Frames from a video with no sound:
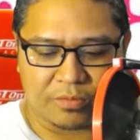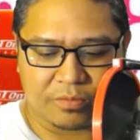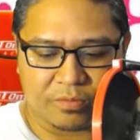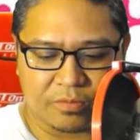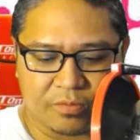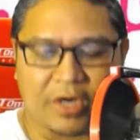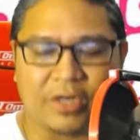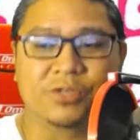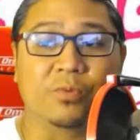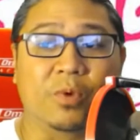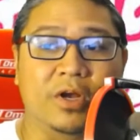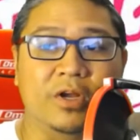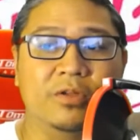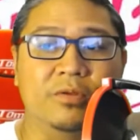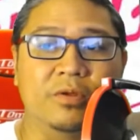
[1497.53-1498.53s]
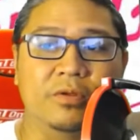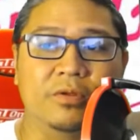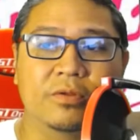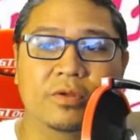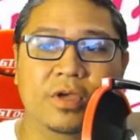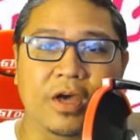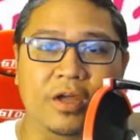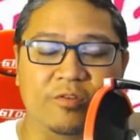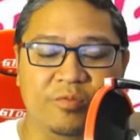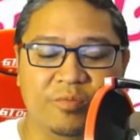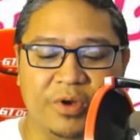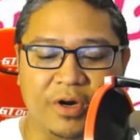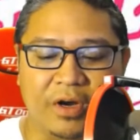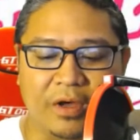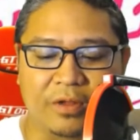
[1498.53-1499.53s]
but I just wanted to kind of
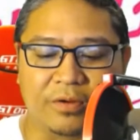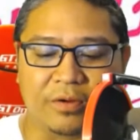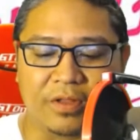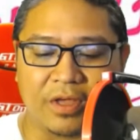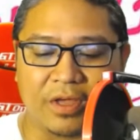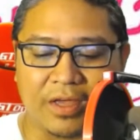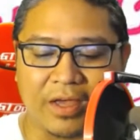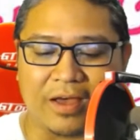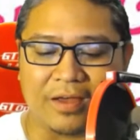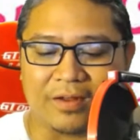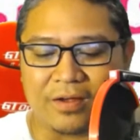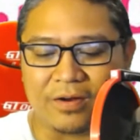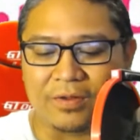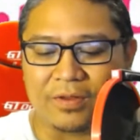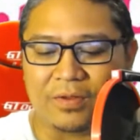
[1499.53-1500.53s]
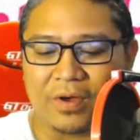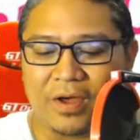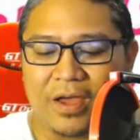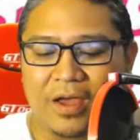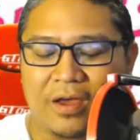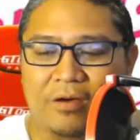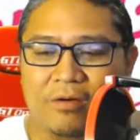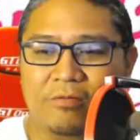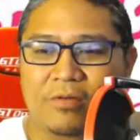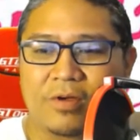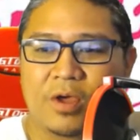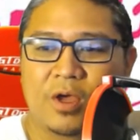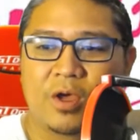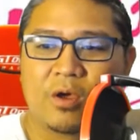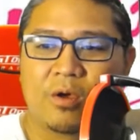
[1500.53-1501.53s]
put it out there that, yeah, not only do I have
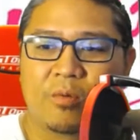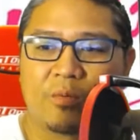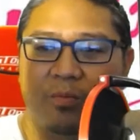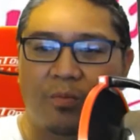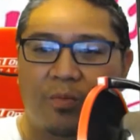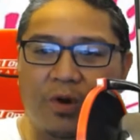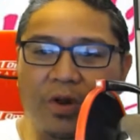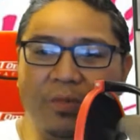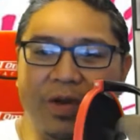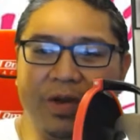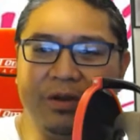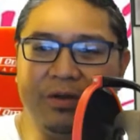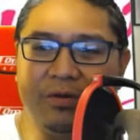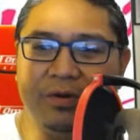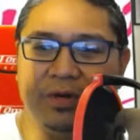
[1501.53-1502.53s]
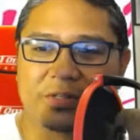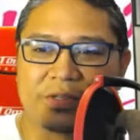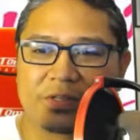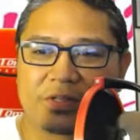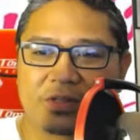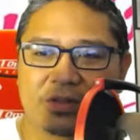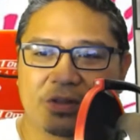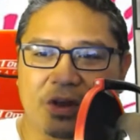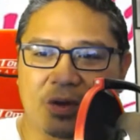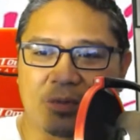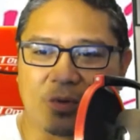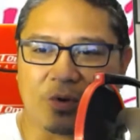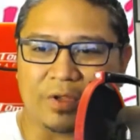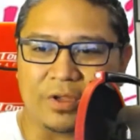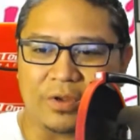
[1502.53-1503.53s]
pre-made units that I'm
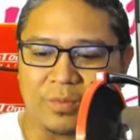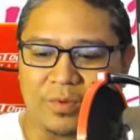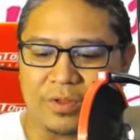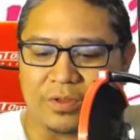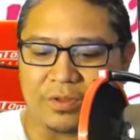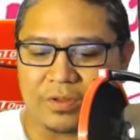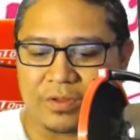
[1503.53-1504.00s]
working with,